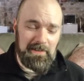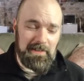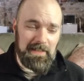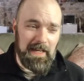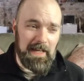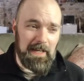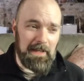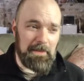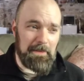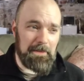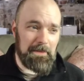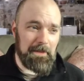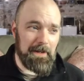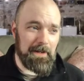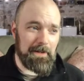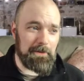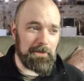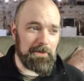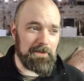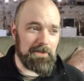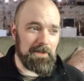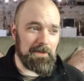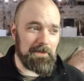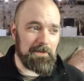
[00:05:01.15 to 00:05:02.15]
I thought it
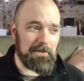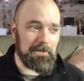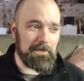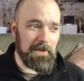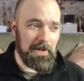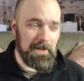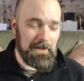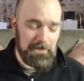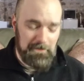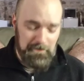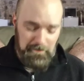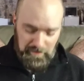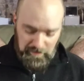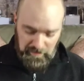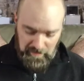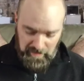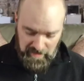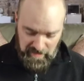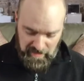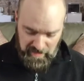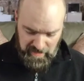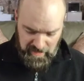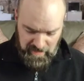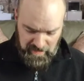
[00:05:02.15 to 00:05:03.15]
was a fun
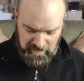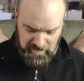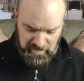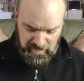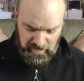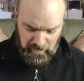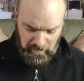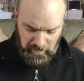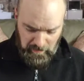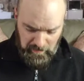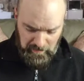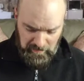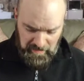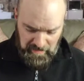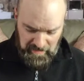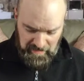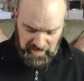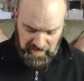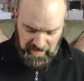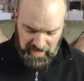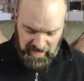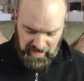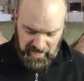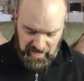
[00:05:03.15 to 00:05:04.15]
play on the whole
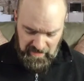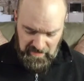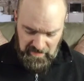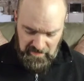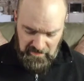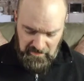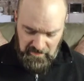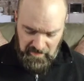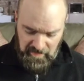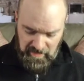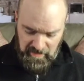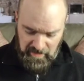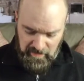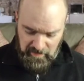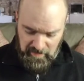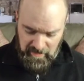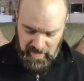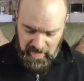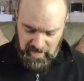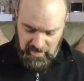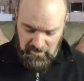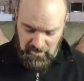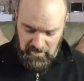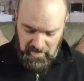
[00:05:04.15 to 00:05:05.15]
like 80s video
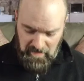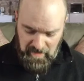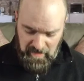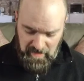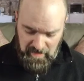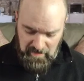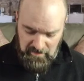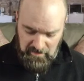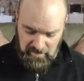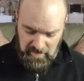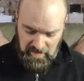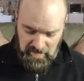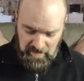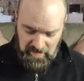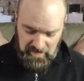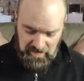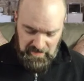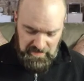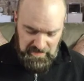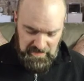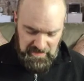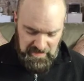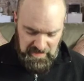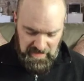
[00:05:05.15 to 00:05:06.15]
game thing, but
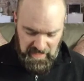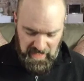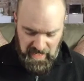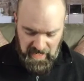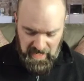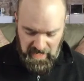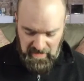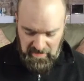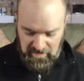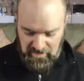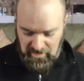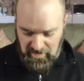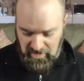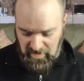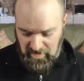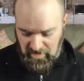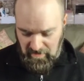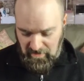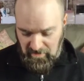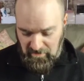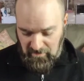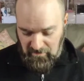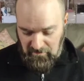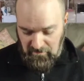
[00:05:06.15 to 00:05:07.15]
yeah.
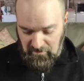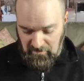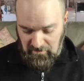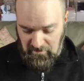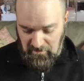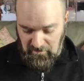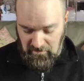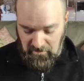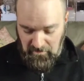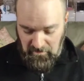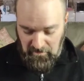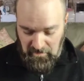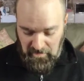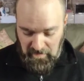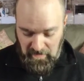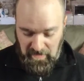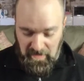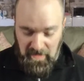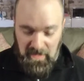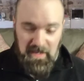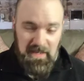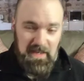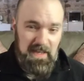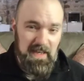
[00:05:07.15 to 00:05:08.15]
Um
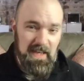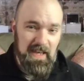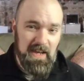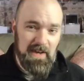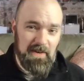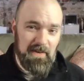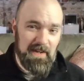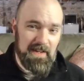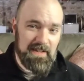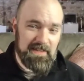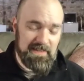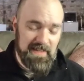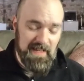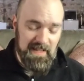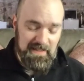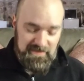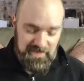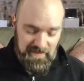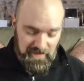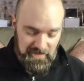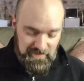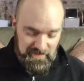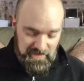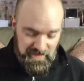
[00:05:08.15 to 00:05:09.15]
anyways, that's
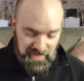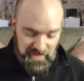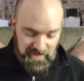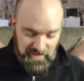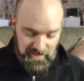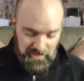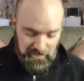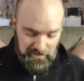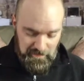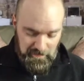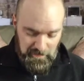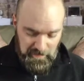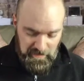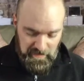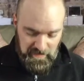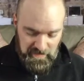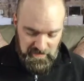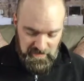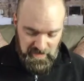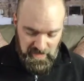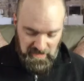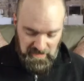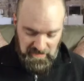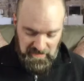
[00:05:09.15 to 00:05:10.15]
out there if you want to
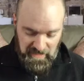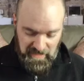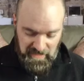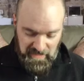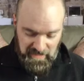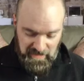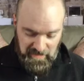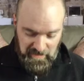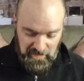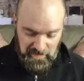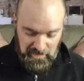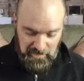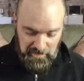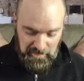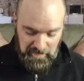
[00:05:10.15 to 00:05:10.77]
check that out.